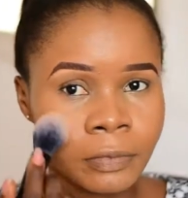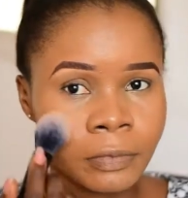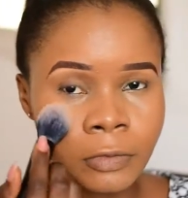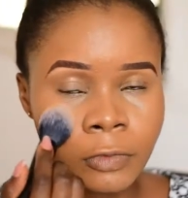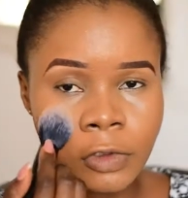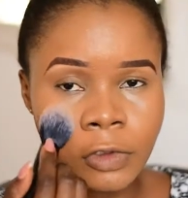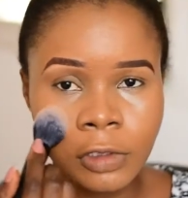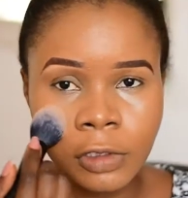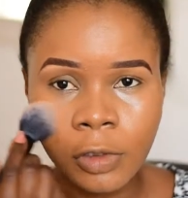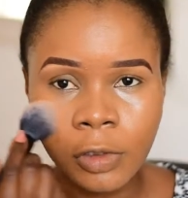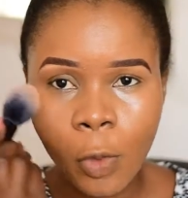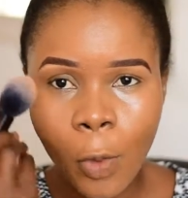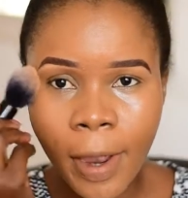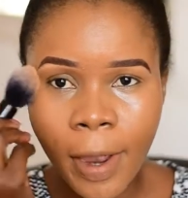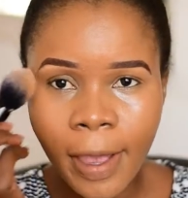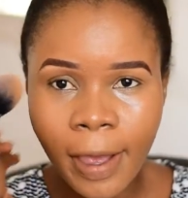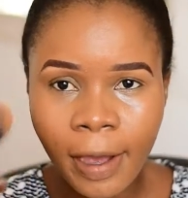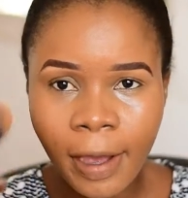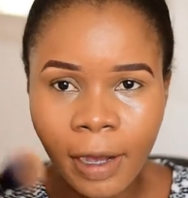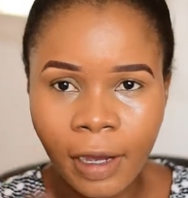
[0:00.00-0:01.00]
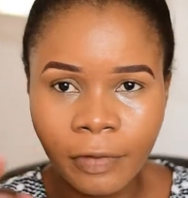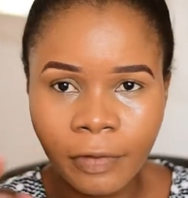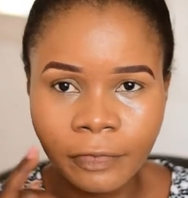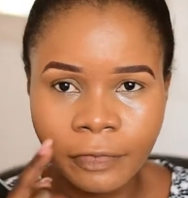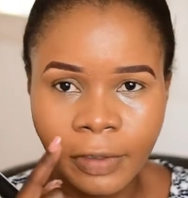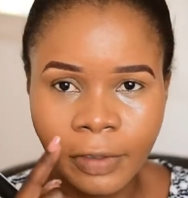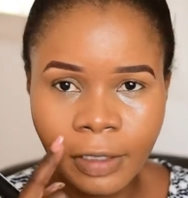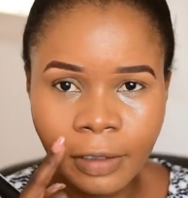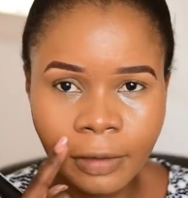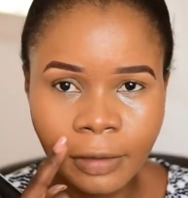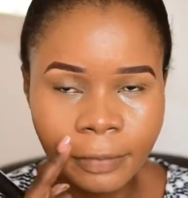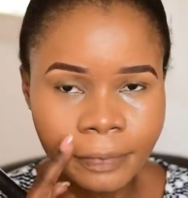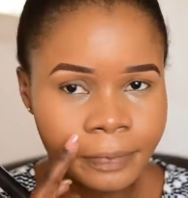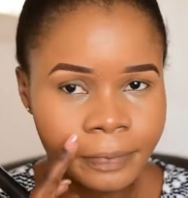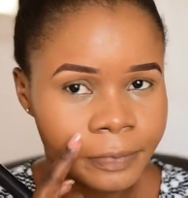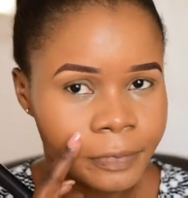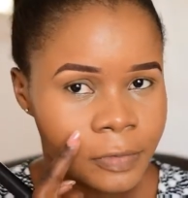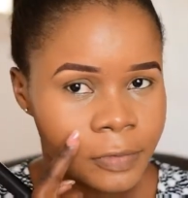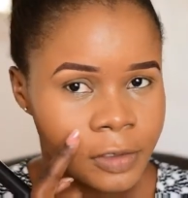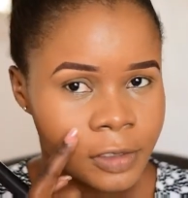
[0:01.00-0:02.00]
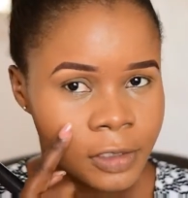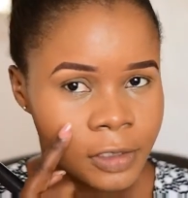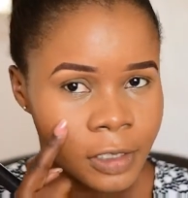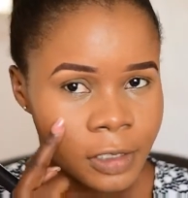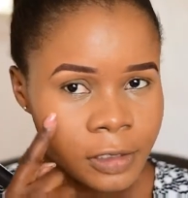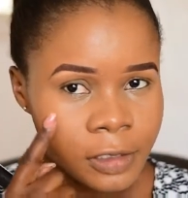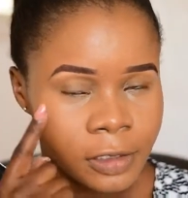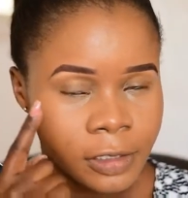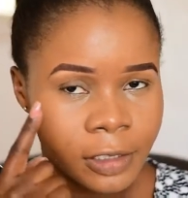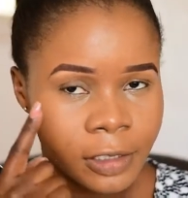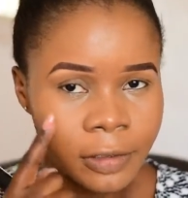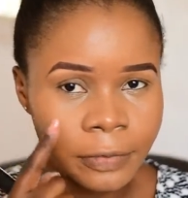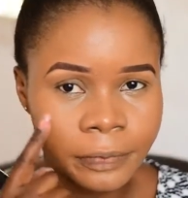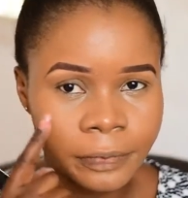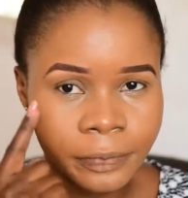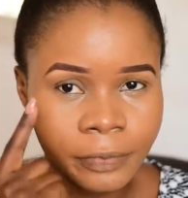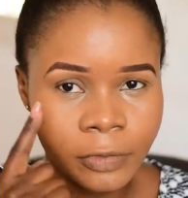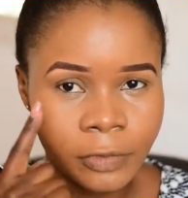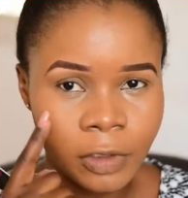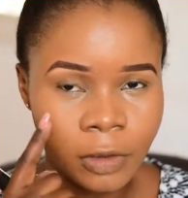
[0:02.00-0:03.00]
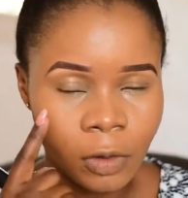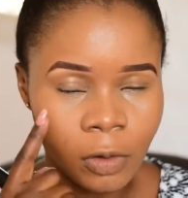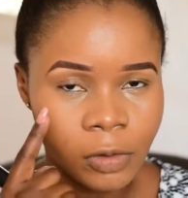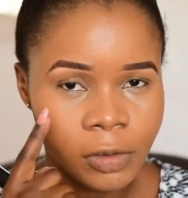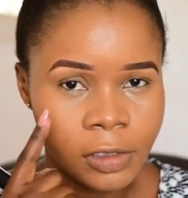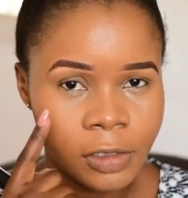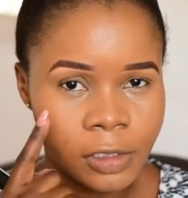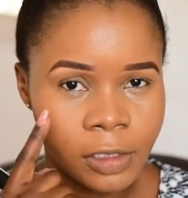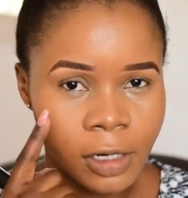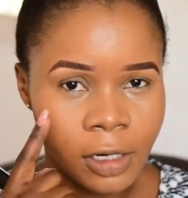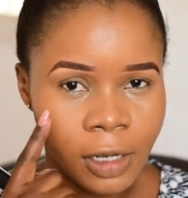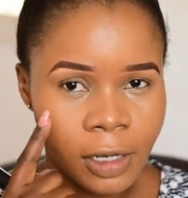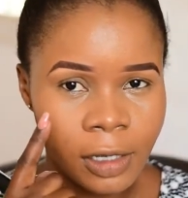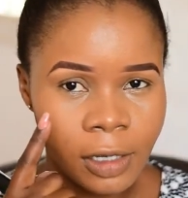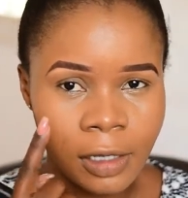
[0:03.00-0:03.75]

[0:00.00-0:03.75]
You see where I have set the concealer?